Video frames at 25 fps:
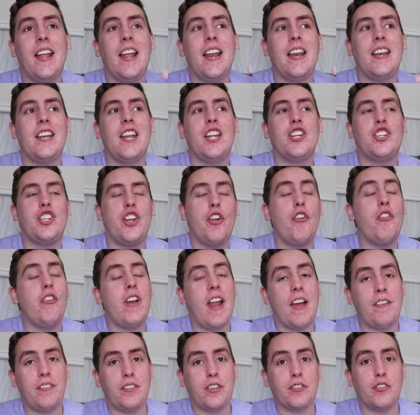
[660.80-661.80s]
then she
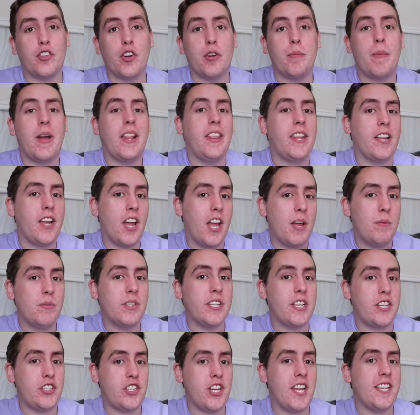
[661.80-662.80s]
left the room and the guy was
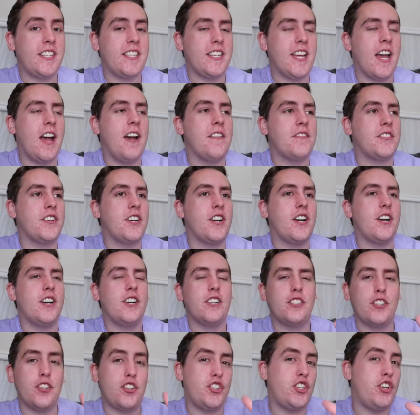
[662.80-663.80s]
like chasing after her.
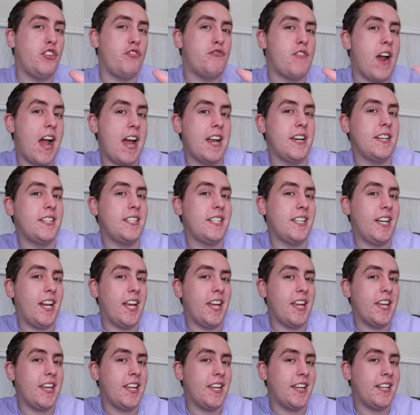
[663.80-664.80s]
So she ran to
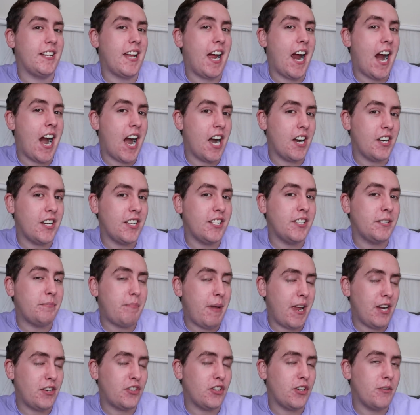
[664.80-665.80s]
like Hardin's
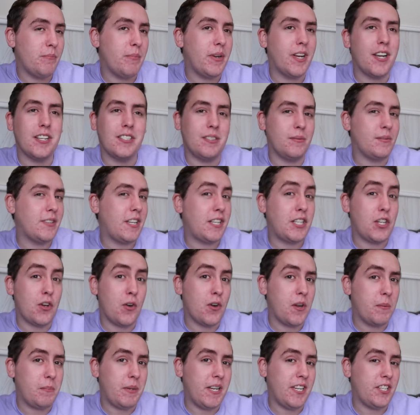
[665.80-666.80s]
bedroom because it was like the
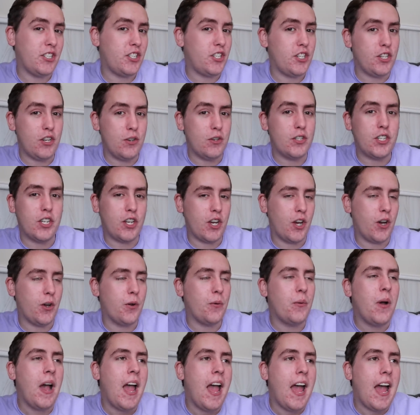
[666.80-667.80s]
only place she knew to
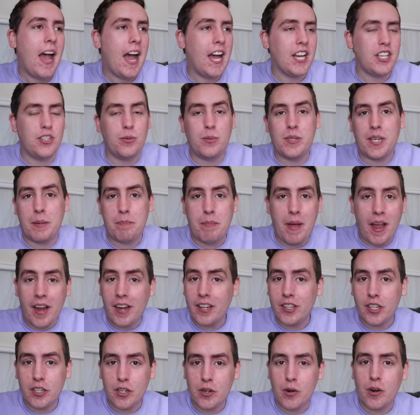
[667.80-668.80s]
go. And she was like banging
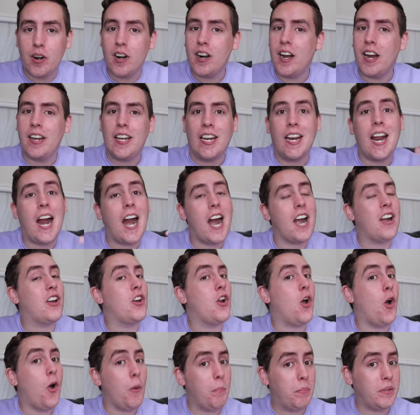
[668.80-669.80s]
on the door and then Hardin
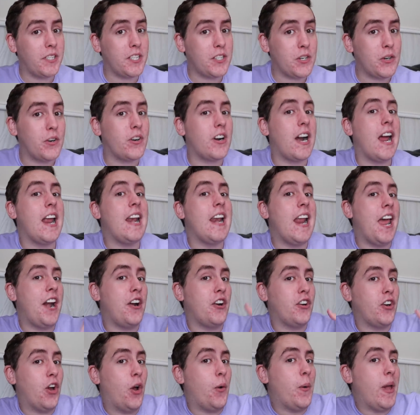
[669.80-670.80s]
opened the door and let
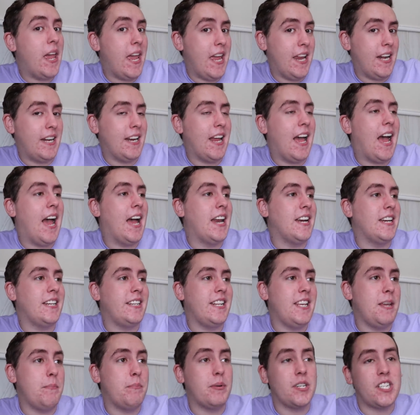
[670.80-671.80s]
her go in. And
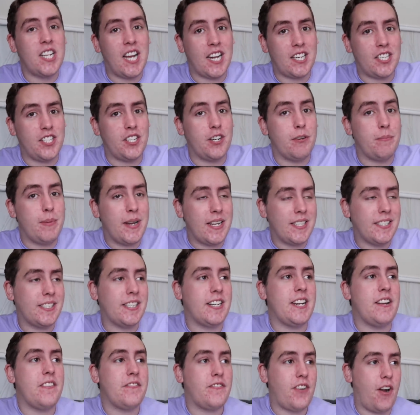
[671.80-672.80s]
he protected her
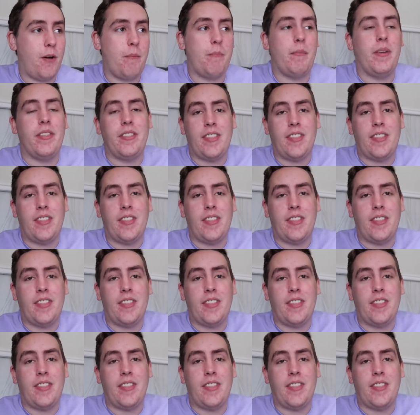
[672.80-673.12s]
basically from